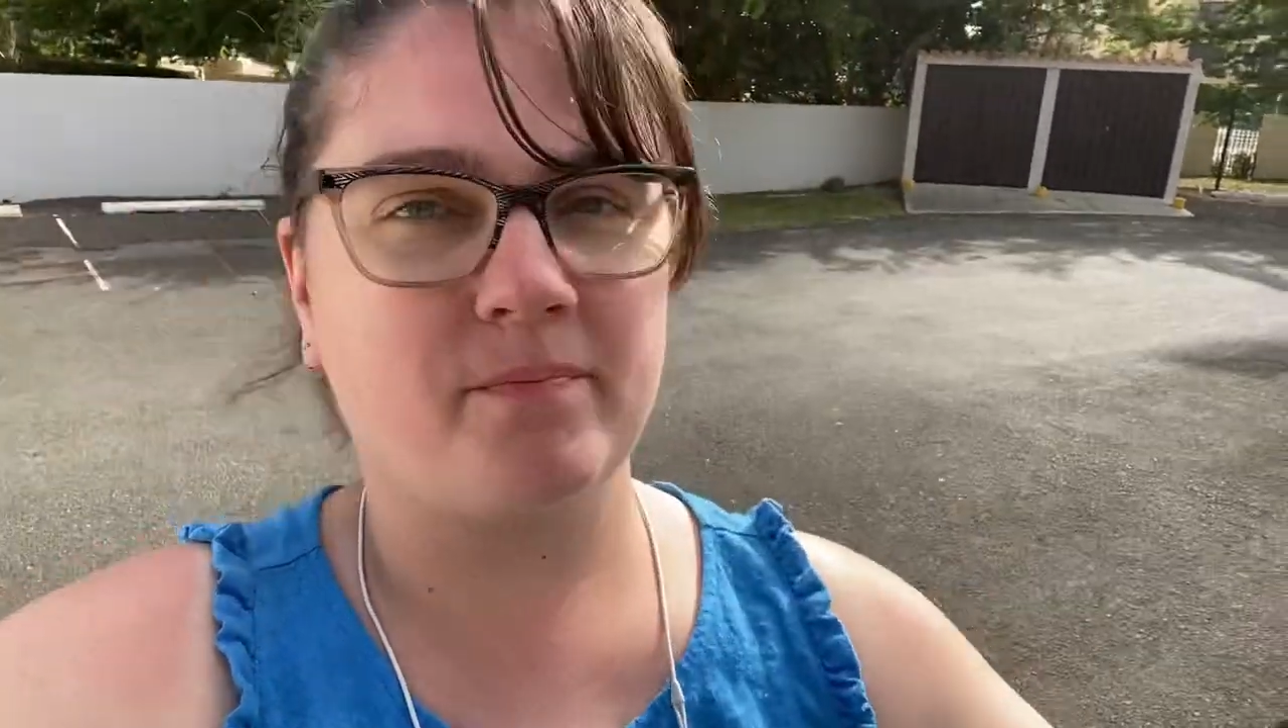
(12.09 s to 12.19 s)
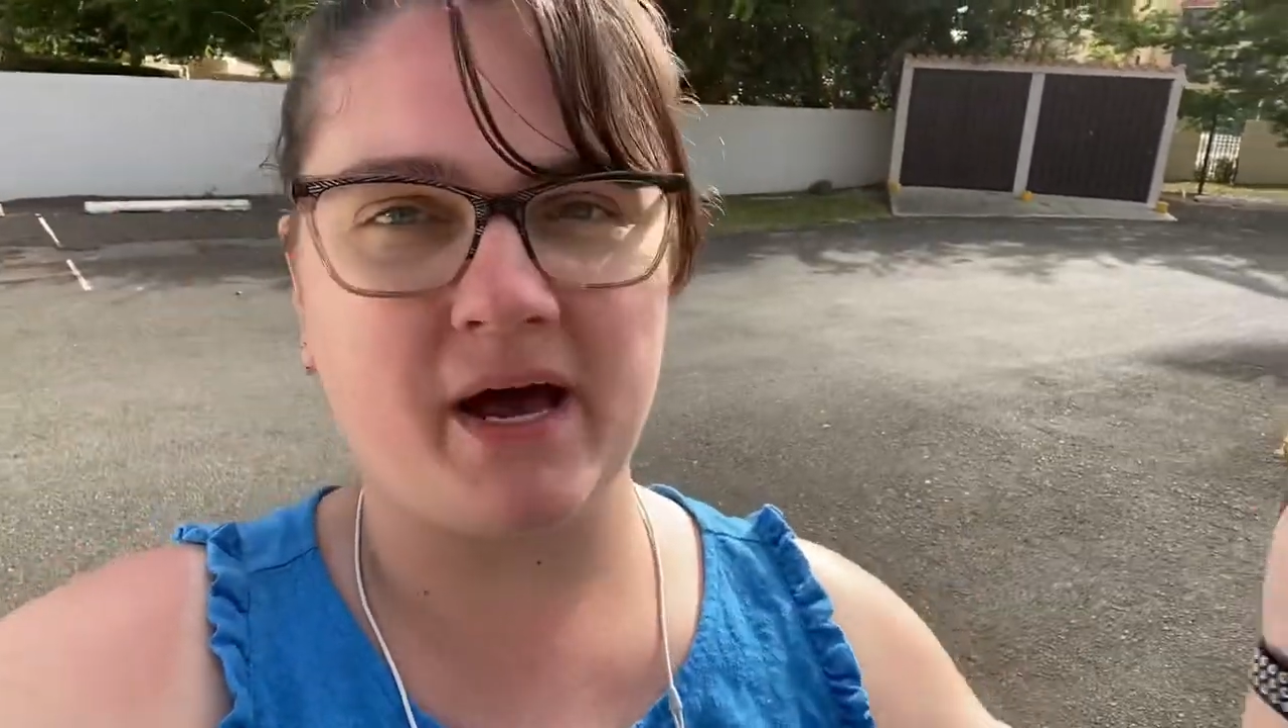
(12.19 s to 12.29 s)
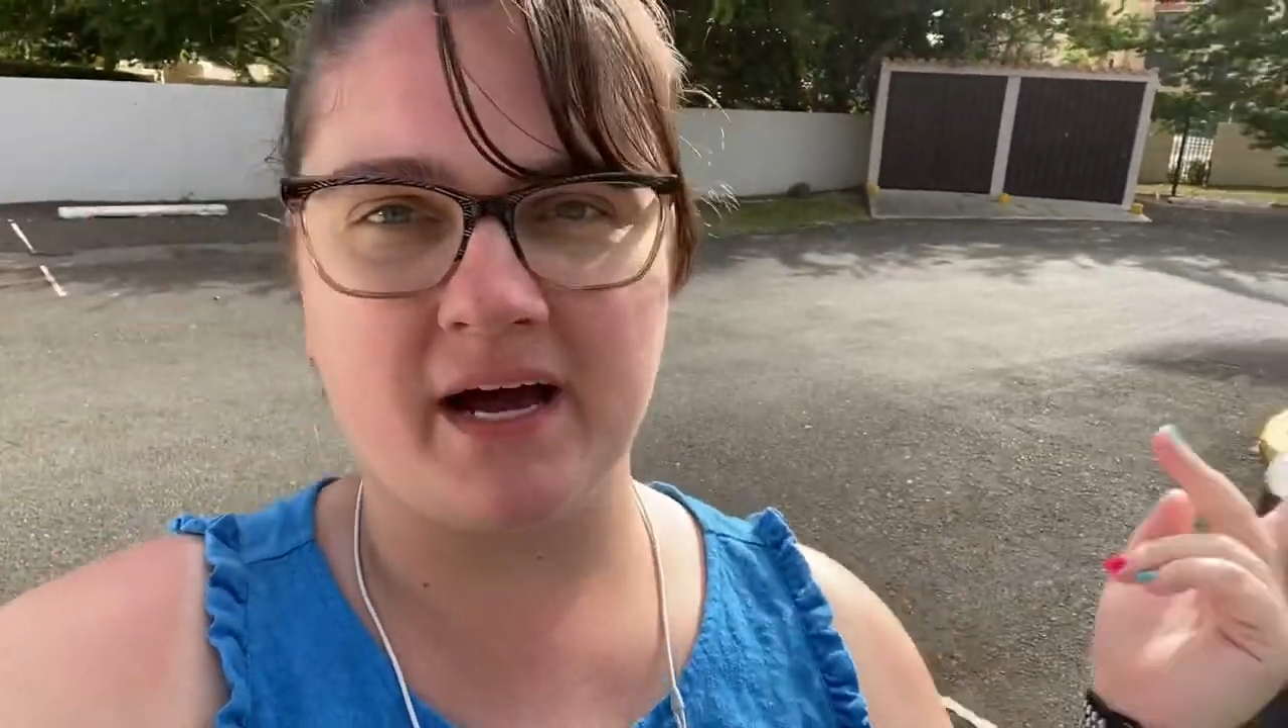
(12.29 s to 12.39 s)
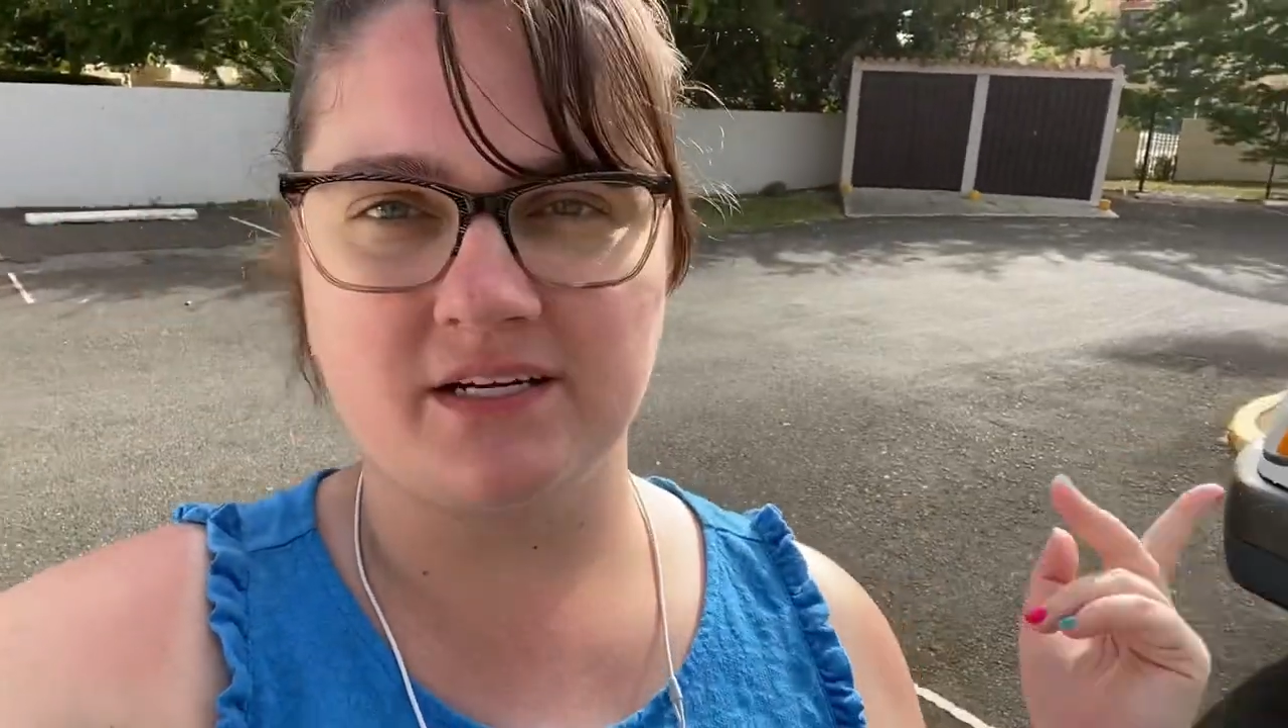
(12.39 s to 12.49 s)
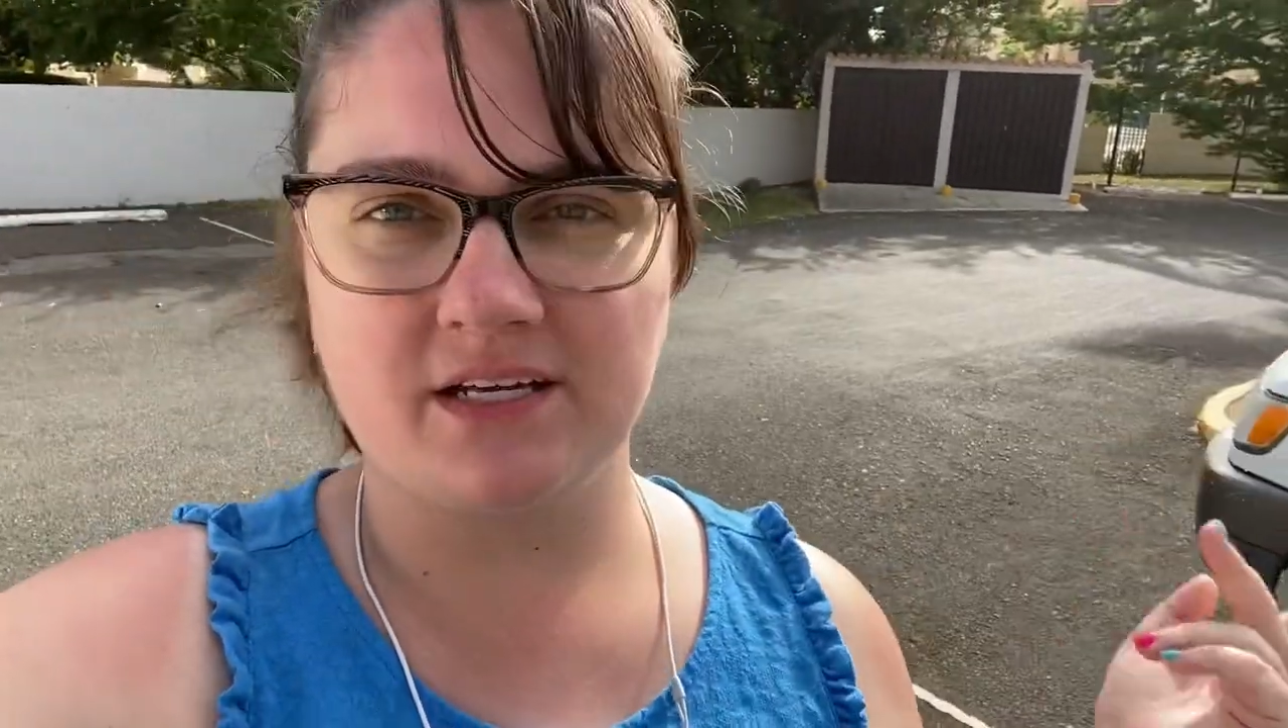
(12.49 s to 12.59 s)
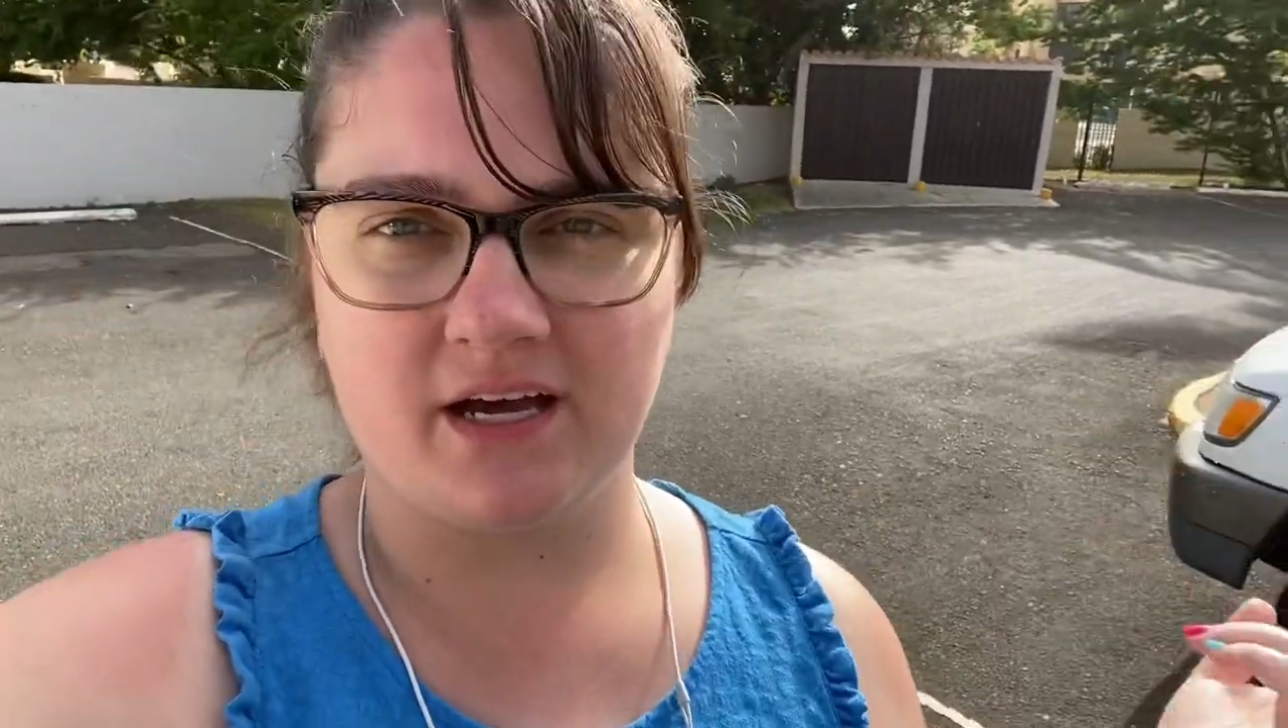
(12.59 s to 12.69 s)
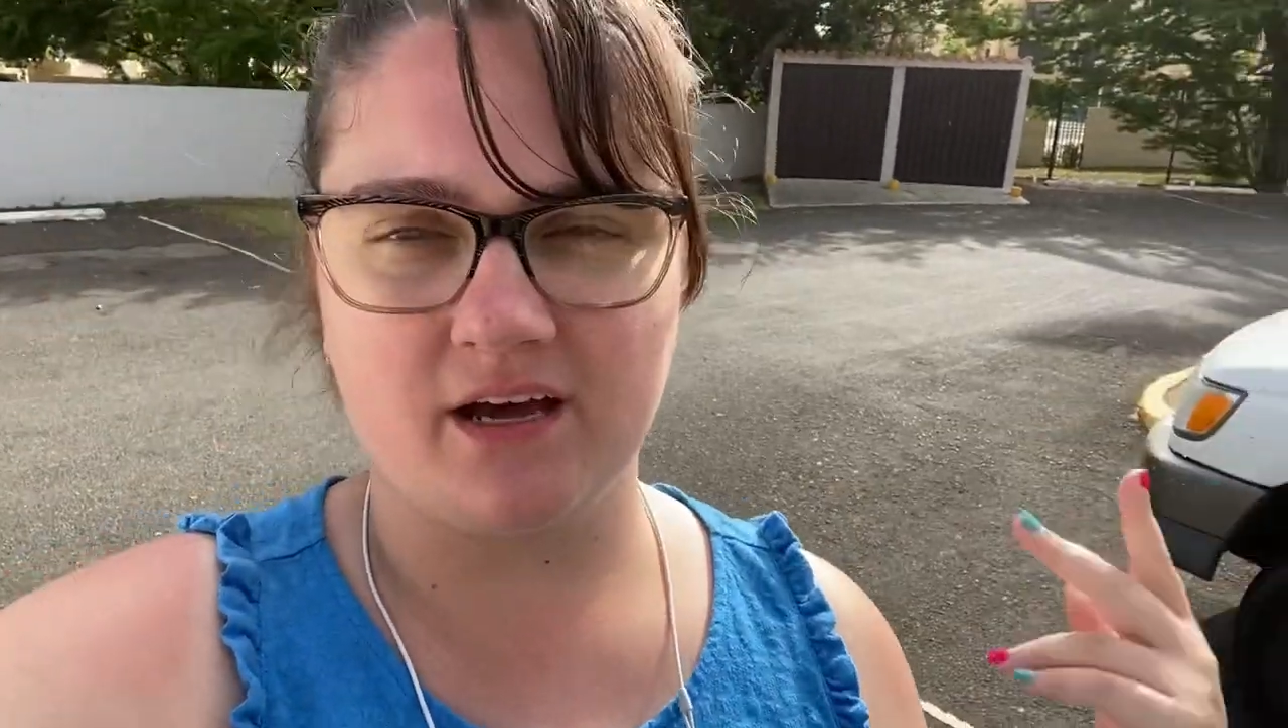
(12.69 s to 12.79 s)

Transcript: back to